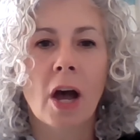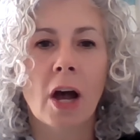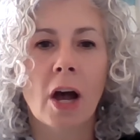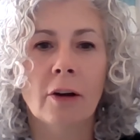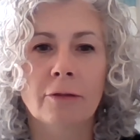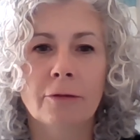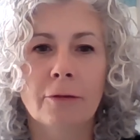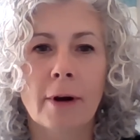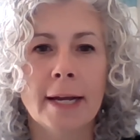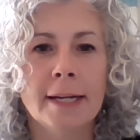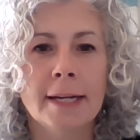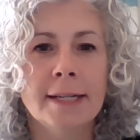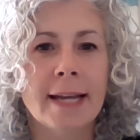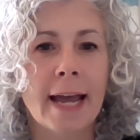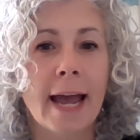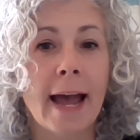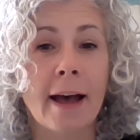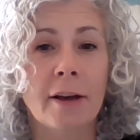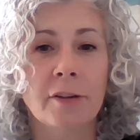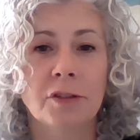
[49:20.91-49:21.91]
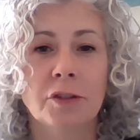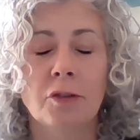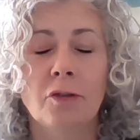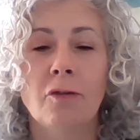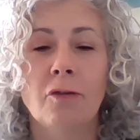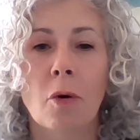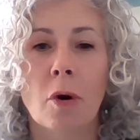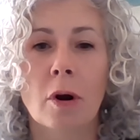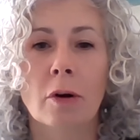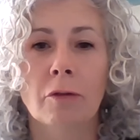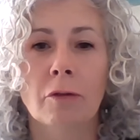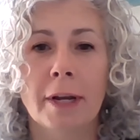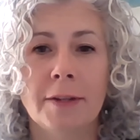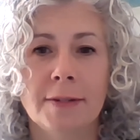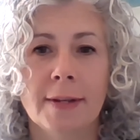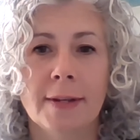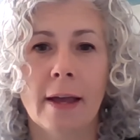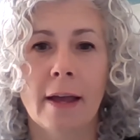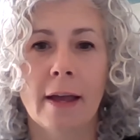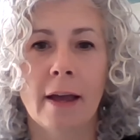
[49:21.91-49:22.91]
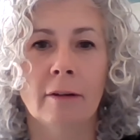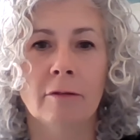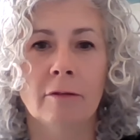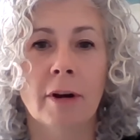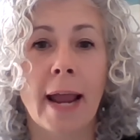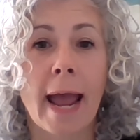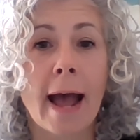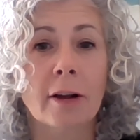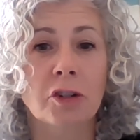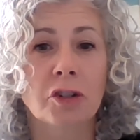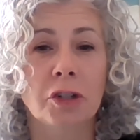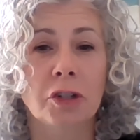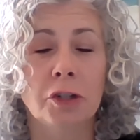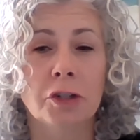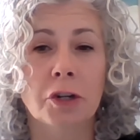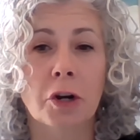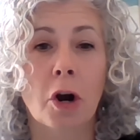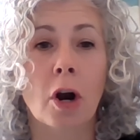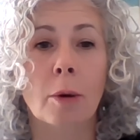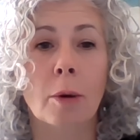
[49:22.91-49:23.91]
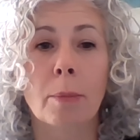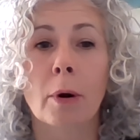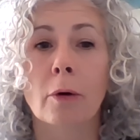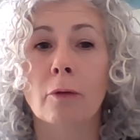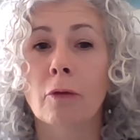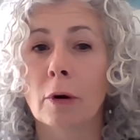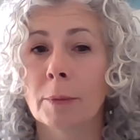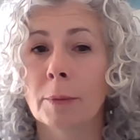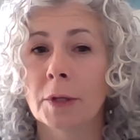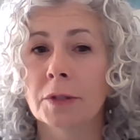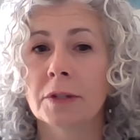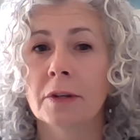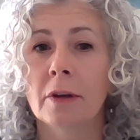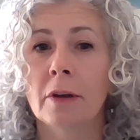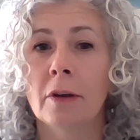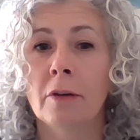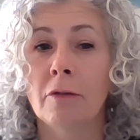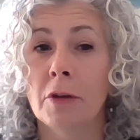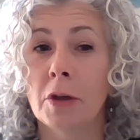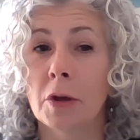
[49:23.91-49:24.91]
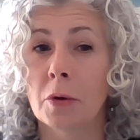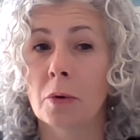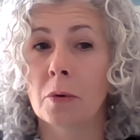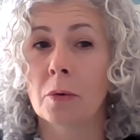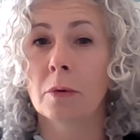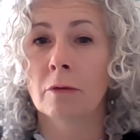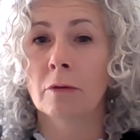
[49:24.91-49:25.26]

A friend asked for re a reaction to her performance review,